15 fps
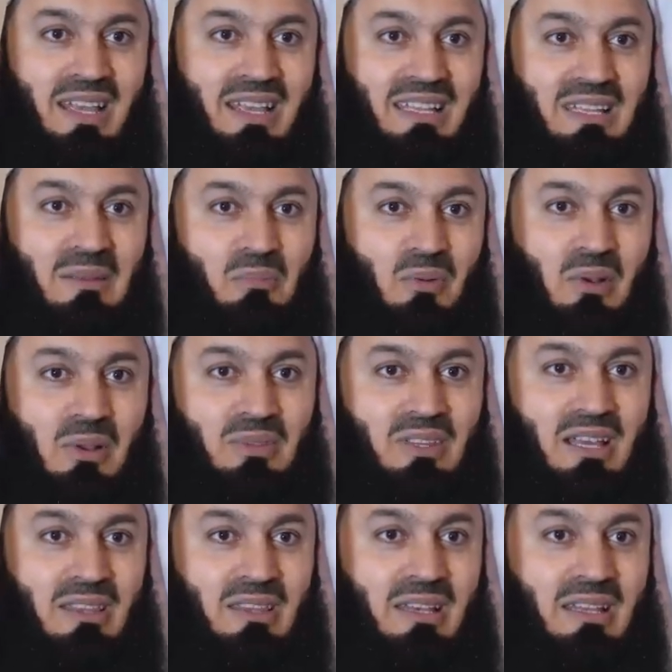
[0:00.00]
leg and then pull out
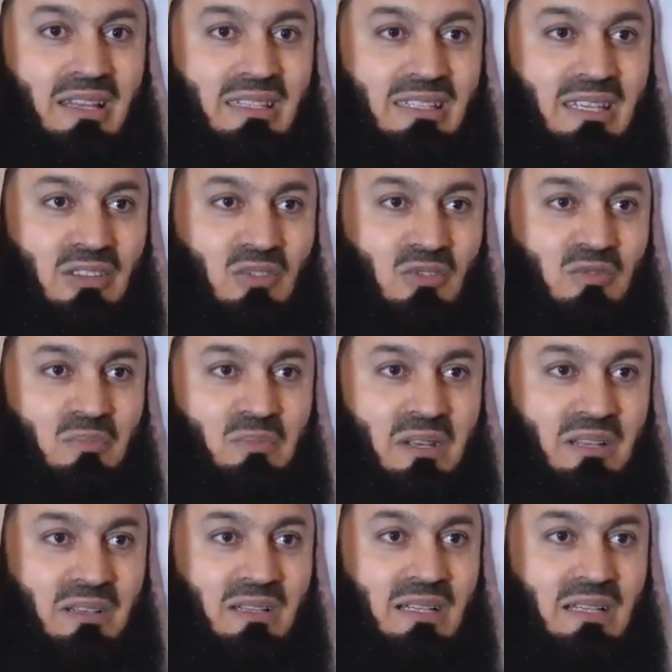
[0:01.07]
the other leg and say, you've
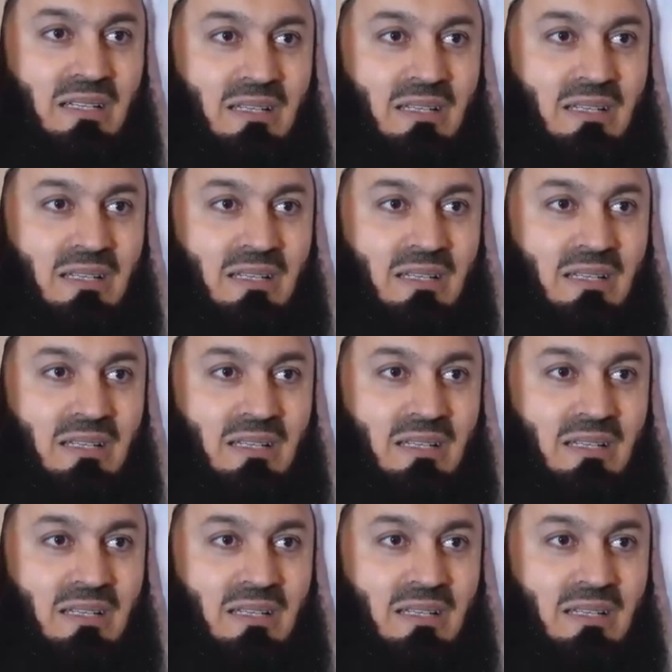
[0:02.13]
been